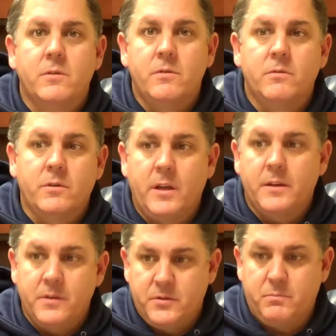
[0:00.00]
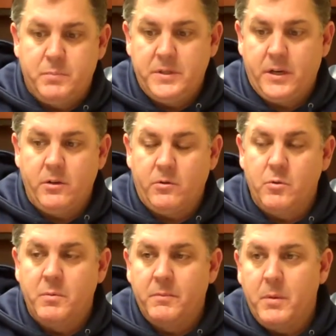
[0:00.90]
and you're looking at this particular
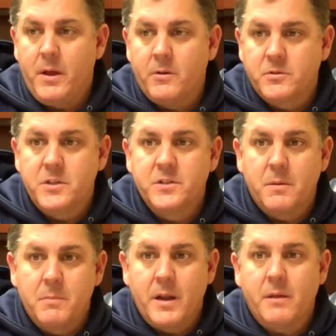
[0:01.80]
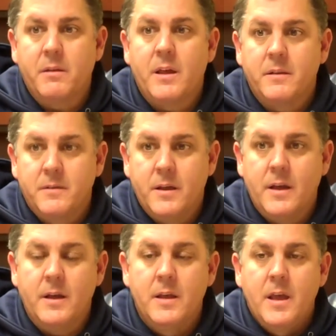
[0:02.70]
group of players, she's somebody that
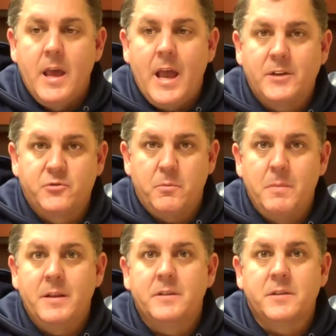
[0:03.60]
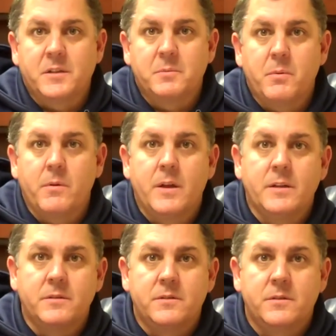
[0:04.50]
uh, has tremendous
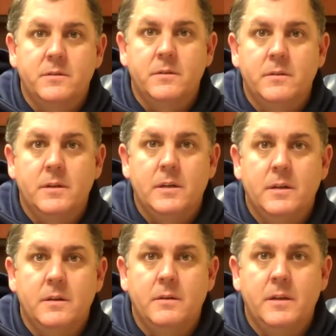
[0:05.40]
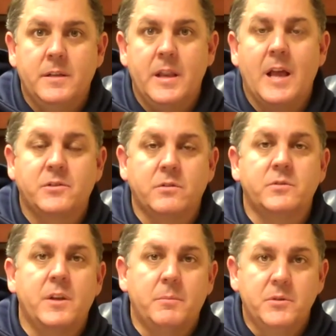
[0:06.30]
experience at the national
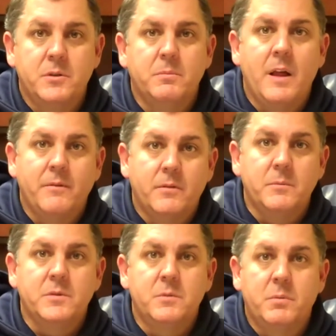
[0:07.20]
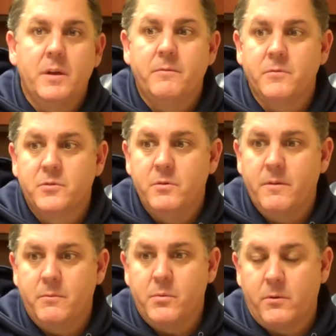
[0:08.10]
championship level. I mean, she played for two
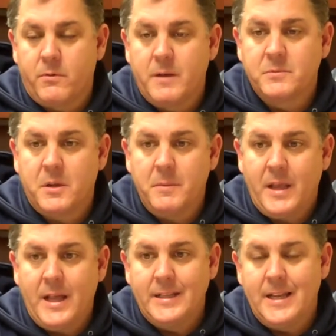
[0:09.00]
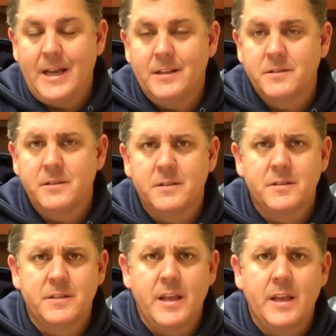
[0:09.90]
different programs coming out of Dallas in the
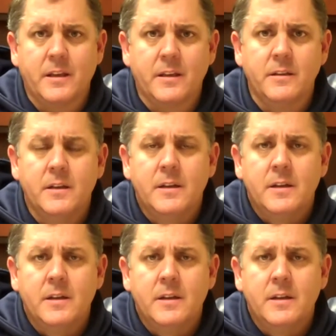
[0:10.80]
Sting and